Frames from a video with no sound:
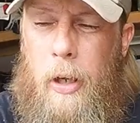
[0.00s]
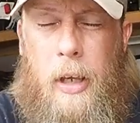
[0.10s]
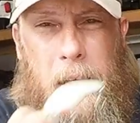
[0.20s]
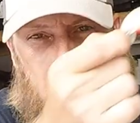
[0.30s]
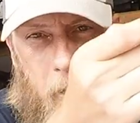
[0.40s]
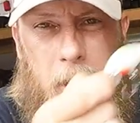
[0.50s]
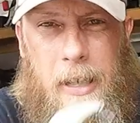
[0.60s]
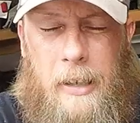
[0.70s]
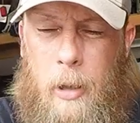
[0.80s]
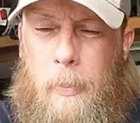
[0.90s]
it, it'll
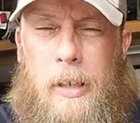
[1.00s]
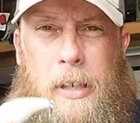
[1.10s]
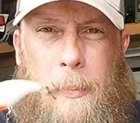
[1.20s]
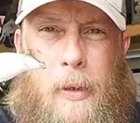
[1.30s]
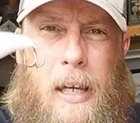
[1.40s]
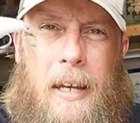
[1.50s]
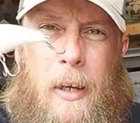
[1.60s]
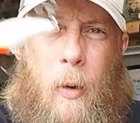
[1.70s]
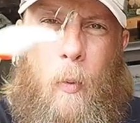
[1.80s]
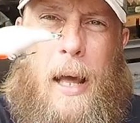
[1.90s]
dig a little bit deeper and
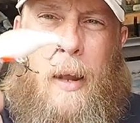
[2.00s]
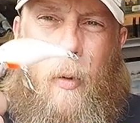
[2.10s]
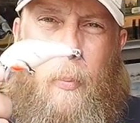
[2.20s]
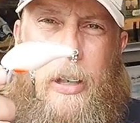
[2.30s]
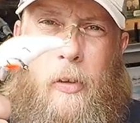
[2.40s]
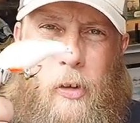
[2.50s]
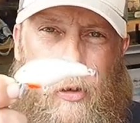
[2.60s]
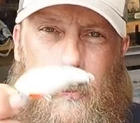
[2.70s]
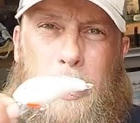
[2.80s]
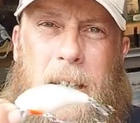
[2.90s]
it'll rattle because it
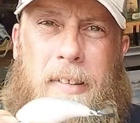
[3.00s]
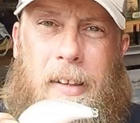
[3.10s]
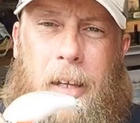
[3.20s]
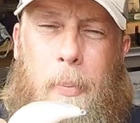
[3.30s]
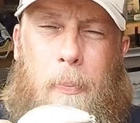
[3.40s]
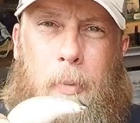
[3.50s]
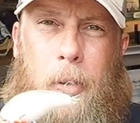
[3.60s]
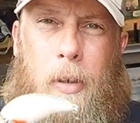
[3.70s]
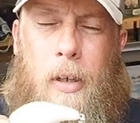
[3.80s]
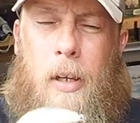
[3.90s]
speeds up.
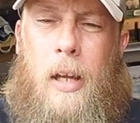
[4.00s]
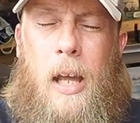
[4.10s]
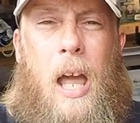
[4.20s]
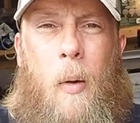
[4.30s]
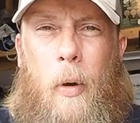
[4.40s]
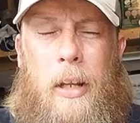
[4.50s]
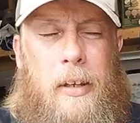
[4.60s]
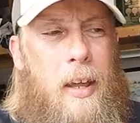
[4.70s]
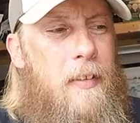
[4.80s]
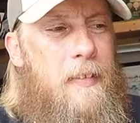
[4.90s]
And when
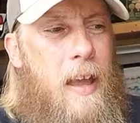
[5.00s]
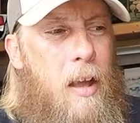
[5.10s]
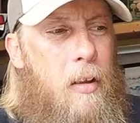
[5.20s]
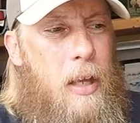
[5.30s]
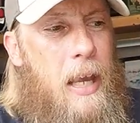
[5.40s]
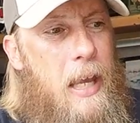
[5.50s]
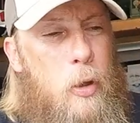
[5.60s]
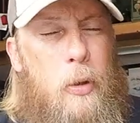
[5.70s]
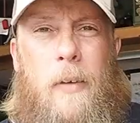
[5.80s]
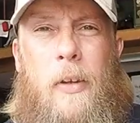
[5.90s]
it does that, and
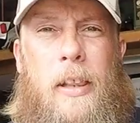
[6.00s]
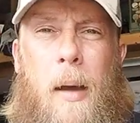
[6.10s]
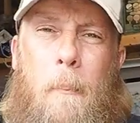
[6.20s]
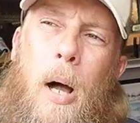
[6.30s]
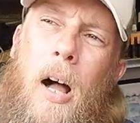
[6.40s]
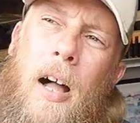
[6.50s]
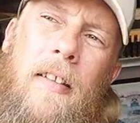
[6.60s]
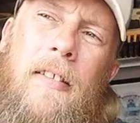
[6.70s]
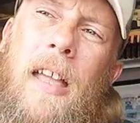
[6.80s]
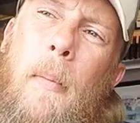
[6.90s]
you give it that
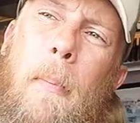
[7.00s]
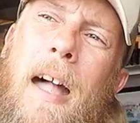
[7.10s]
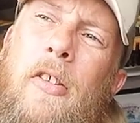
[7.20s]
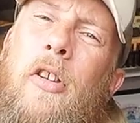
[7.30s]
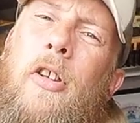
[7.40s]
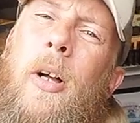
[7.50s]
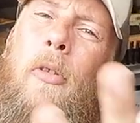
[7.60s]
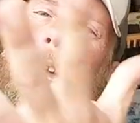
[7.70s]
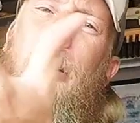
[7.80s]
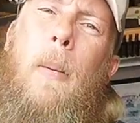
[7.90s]
pause, that bass just
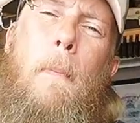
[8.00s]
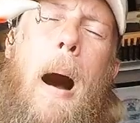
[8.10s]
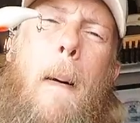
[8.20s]
comes up and